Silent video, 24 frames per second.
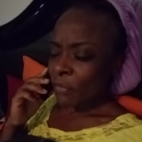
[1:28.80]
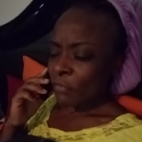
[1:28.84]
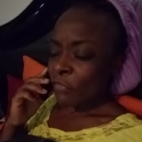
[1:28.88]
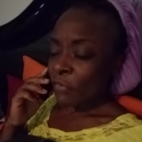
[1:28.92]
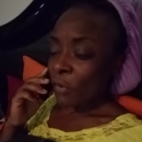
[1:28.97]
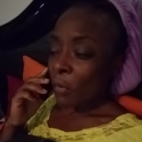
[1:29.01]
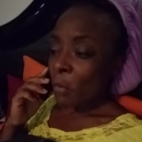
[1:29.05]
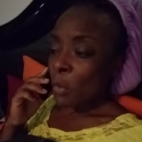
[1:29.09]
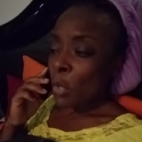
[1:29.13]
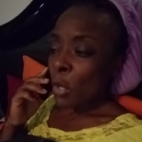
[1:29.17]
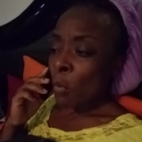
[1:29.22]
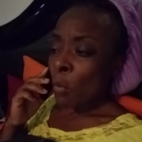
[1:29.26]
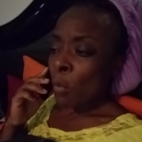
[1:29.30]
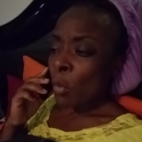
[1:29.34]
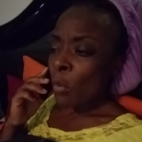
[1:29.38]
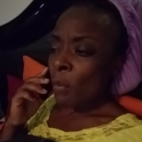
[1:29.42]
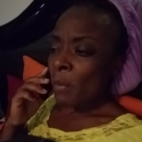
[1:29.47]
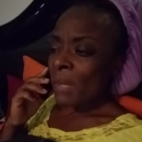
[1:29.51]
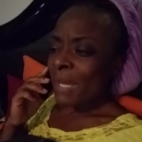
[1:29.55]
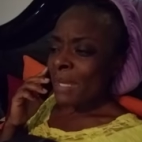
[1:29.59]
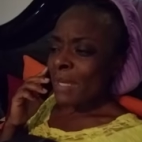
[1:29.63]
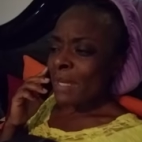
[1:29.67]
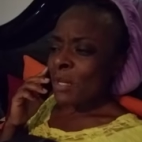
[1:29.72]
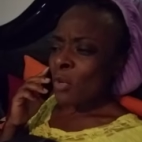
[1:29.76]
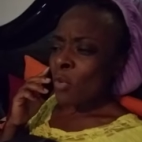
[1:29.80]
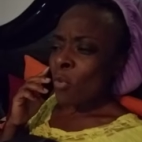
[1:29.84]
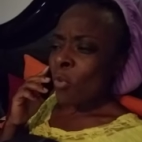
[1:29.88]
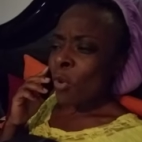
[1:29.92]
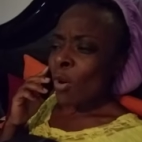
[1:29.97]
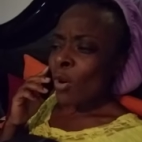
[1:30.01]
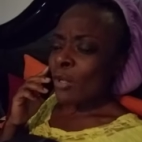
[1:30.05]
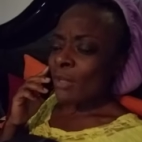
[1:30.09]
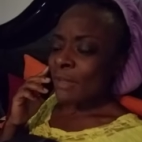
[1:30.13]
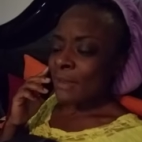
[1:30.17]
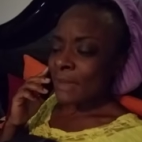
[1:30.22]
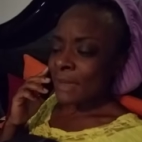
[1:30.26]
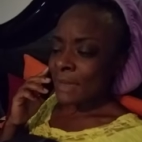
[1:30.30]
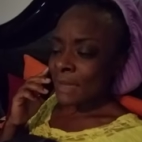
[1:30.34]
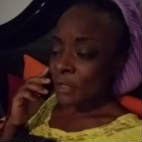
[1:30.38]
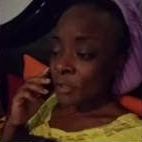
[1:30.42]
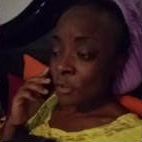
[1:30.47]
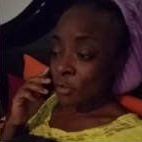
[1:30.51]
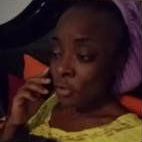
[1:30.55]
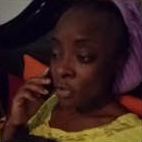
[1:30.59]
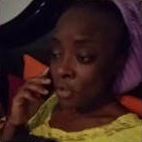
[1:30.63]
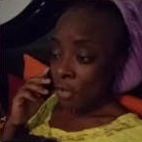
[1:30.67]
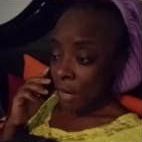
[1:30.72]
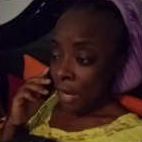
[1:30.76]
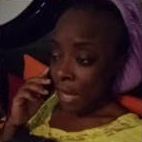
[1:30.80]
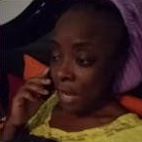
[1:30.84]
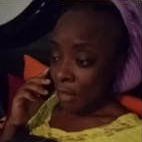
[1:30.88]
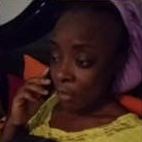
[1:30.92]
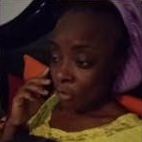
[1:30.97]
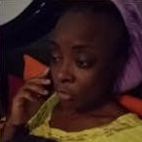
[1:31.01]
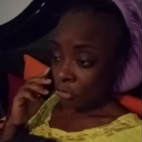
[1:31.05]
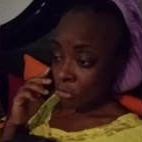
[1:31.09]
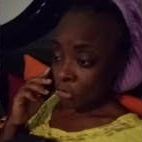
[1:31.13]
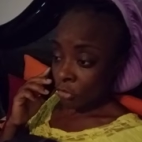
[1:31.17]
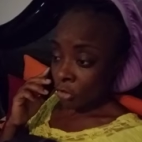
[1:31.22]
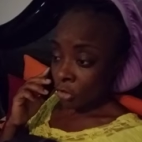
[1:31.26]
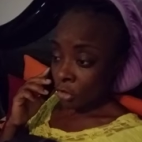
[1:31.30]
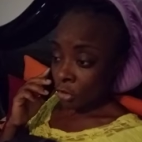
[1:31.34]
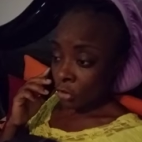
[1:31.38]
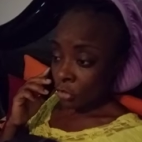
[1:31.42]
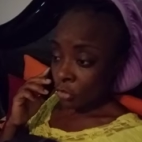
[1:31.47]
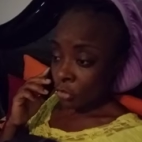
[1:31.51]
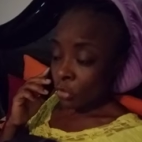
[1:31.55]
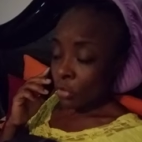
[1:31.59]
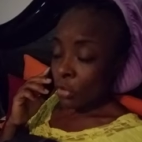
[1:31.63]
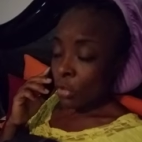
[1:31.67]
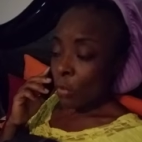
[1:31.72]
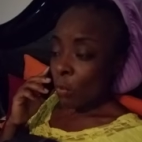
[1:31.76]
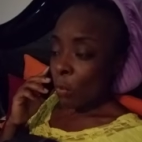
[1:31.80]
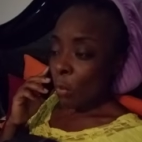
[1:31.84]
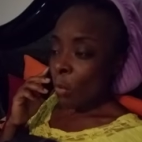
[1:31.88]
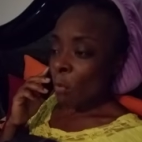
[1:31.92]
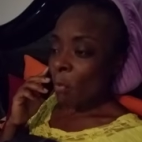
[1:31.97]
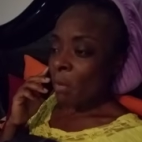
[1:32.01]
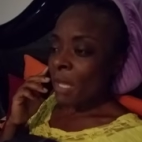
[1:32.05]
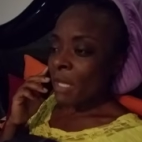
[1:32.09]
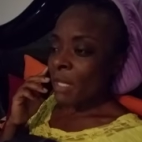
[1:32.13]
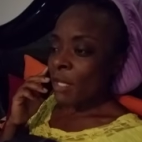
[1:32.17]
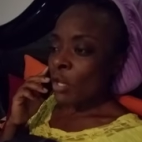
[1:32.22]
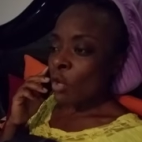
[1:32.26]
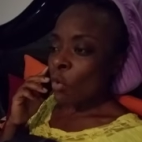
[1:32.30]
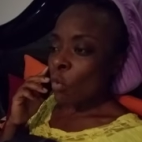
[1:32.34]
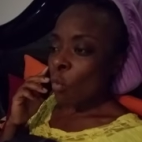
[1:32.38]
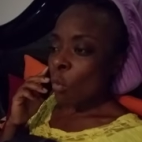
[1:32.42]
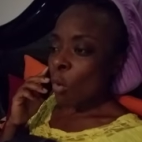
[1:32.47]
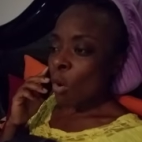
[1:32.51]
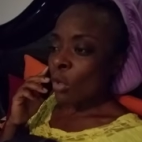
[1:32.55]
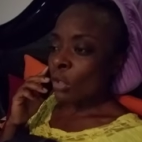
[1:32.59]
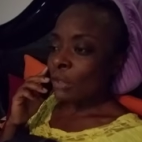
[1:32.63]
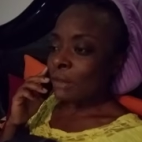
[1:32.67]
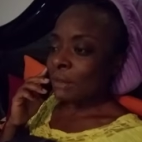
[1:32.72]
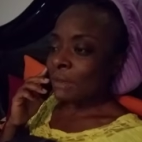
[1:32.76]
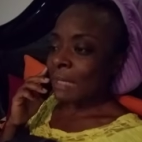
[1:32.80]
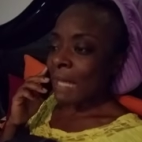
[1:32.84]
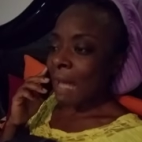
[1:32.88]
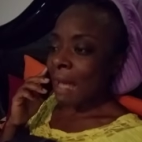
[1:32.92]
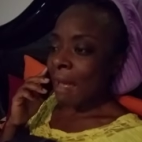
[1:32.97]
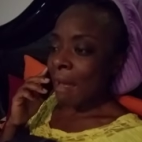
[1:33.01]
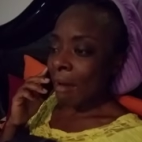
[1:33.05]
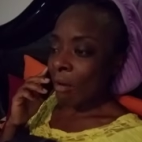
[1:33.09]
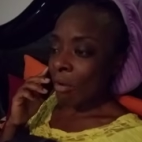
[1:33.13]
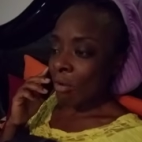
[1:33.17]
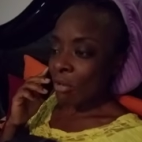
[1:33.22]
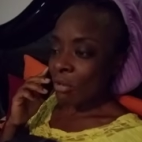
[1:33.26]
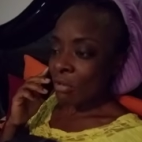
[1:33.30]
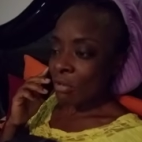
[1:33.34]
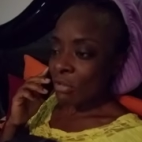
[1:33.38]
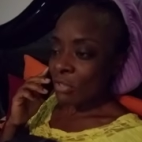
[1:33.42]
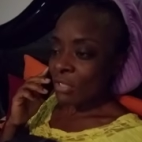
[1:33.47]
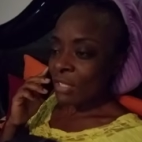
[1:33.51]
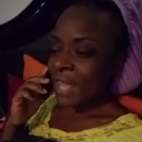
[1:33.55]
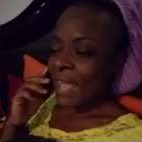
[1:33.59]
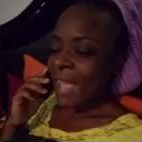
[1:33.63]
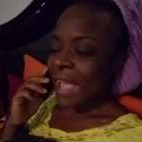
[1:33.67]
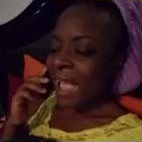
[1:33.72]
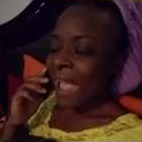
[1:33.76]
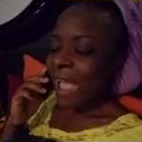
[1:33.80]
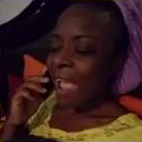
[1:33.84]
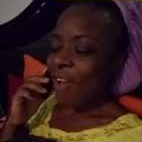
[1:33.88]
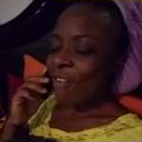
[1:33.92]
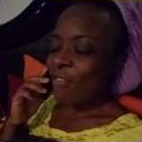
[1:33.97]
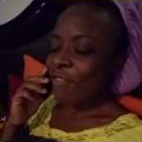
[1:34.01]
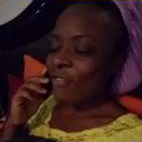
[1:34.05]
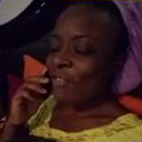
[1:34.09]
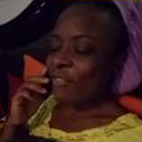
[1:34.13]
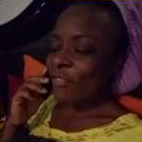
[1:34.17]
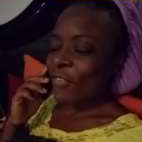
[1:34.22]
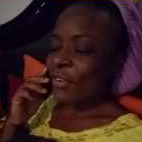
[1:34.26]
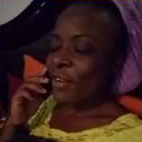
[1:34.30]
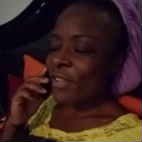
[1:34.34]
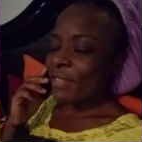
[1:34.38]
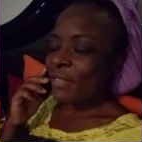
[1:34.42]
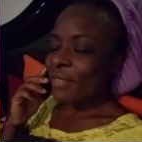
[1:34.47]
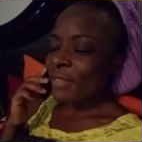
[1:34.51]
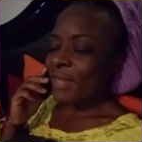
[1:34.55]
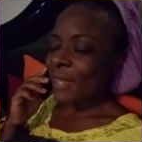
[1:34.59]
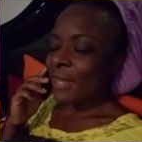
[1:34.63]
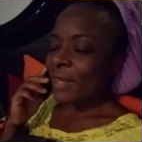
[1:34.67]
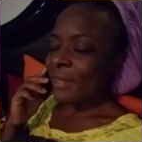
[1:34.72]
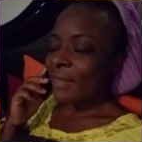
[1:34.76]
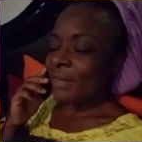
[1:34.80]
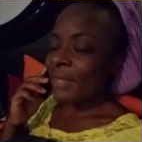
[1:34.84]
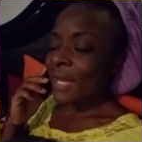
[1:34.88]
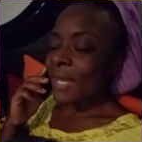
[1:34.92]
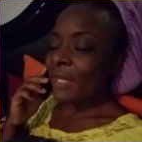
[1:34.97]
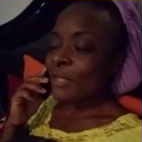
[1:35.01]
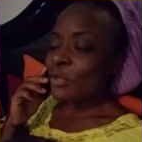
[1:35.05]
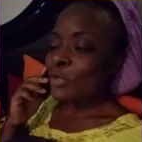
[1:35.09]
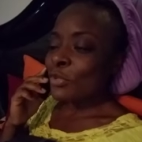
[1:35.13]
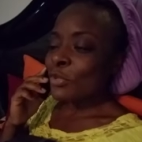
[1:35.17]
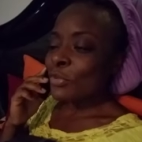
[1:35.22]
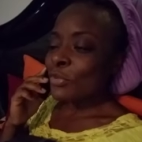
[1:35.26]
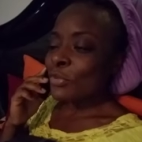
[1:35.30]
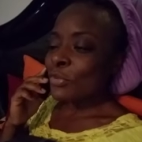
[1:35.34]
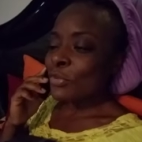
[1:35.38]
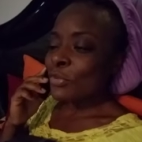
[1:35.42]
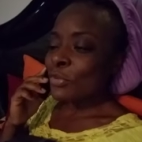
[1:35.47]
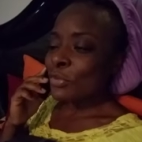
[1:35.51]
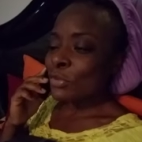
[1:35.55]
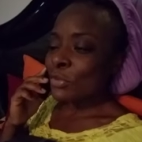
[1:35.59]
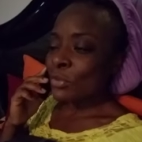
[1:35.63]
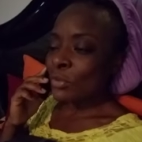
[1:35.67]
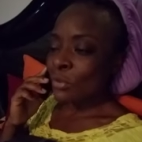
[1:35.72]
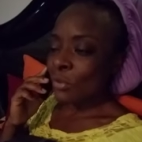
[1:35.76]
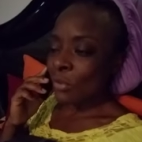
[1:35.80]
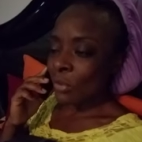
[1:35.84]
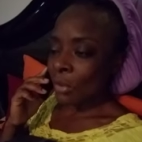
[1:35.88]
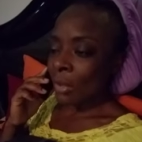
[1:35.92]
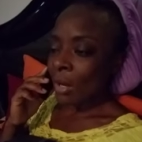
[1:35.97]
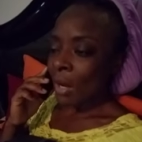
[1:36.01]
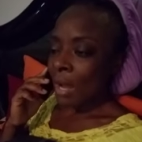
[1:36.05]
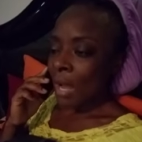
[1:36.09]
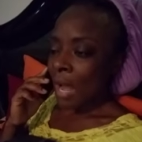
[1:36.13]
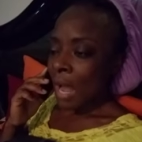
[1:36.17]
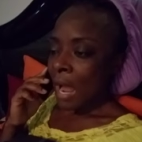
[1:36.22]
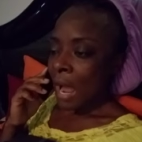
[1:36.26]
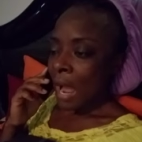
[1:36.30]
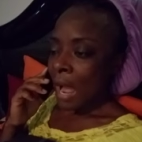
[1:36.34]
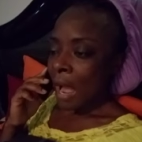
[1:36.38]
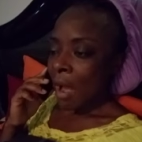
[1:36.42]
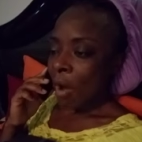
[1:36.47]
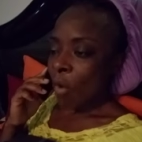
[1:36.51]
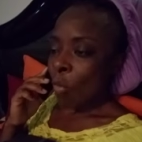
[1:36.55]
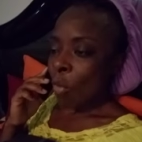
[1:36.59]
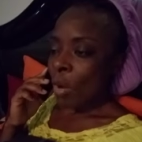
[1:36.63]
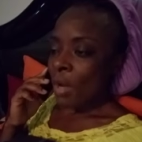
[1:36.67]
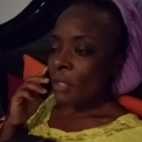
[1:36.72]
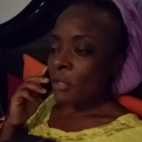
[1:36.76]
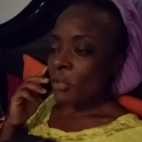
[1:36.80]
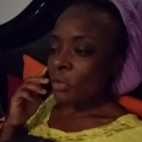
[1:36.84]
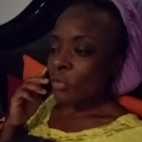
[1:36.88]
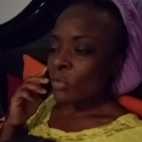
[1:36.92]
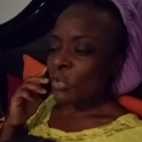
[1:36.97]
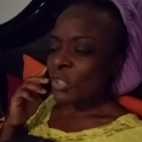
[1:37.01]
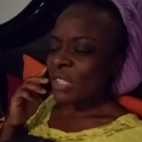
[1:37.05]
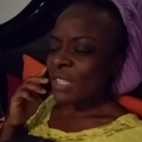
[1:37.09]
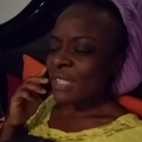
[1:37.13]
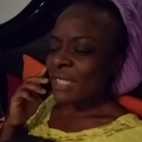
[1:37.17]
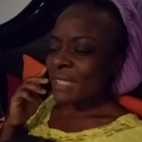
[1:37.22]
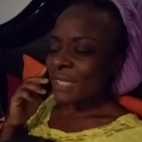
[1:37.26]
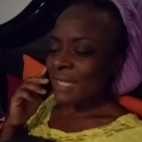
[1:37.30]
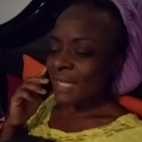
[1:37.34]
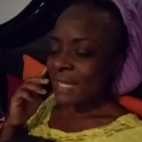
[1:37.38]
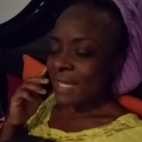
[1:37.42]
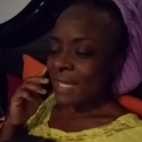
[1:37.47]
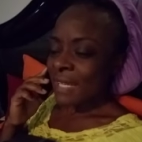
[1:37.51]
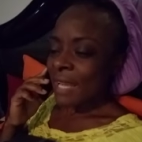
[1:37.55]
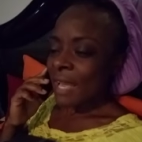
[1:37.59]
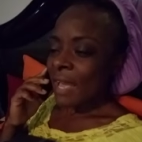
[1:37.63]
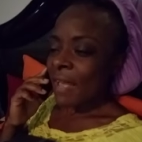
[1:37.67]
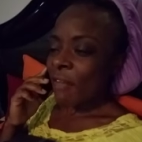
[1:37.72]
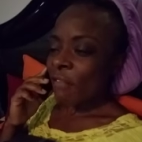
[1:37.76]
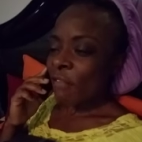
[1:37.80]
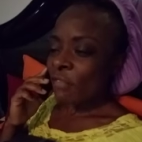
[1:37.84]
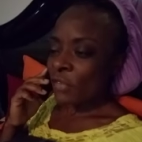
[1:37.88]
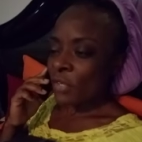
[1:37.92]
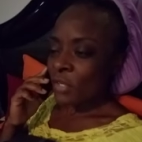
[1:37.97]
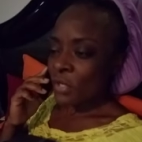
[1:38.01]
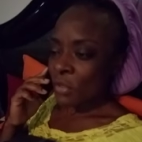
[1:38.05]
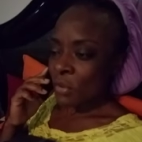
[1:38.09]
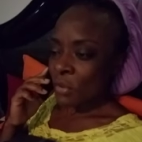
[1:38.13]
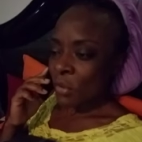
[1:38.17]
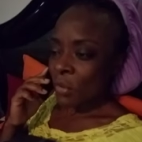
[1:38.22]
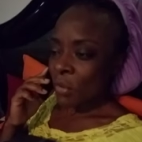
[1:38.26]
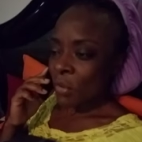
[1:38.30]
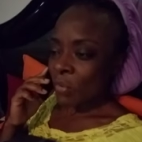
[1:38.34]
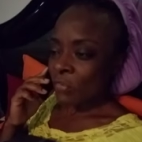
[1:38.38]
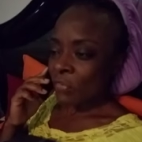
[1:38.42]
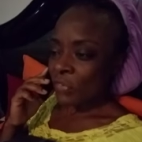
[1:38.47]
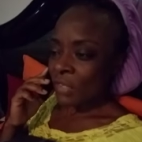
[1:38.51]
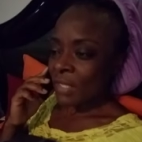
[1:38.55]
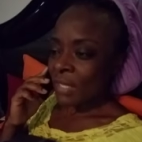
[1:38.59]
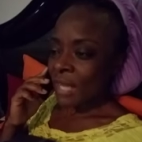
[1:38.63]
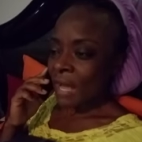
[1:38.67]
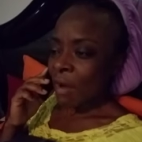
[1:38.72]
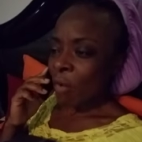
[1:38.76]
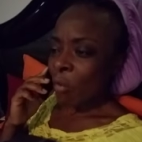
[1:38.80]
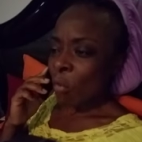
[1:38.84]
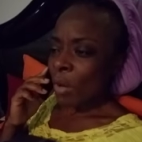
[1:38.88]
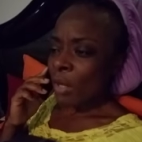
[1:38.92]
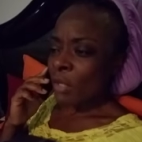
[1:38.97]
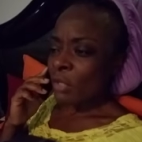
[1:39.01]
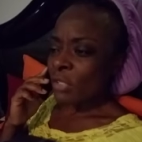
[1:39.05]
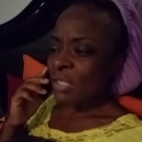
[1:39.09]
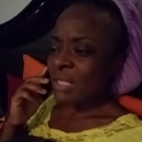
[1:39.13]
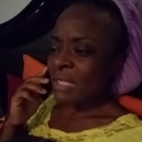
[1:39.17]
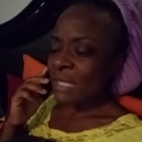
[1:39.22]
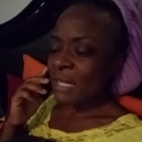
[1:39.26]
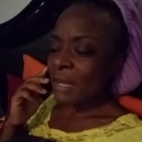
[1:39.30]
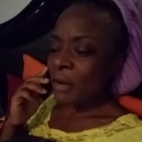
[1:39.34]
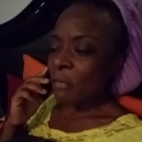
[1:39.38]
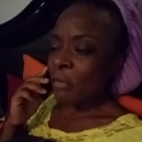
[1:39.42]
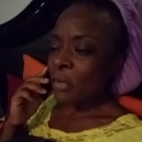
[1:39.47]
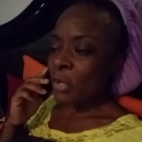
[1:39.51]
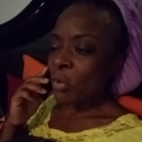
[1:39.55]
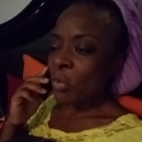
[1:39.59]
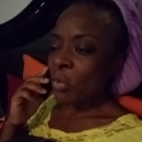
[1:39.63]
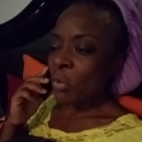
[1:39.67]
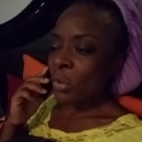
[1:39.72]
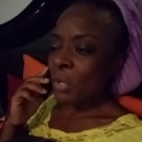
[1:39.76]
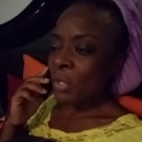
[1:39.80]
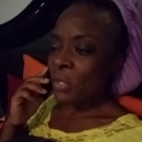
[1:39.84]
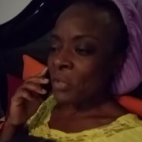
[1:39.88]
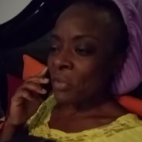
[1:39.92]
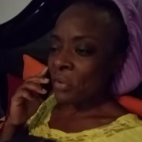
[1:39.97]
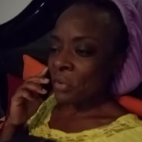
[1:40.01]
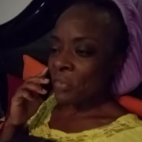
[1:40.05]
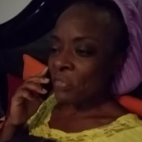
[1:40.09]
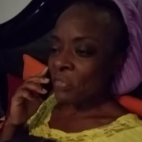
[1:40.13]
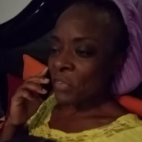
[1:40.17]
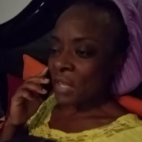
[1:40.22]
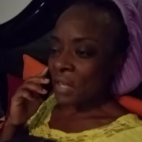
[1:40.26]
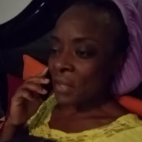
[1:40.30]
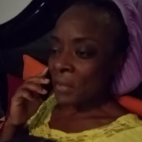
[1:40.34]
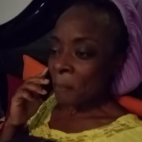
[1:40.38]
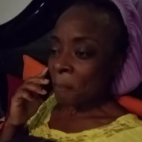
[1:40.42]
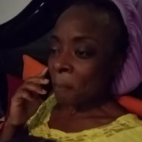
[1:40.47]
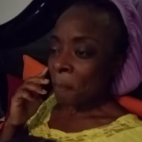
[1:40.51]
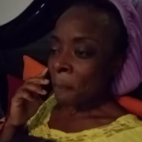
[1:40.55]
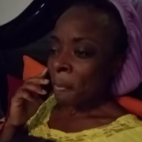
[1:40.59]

from the moment he walks into your house to the moment he walks out. Everything that you do, I want to see a video of it. I want to see a recording of it.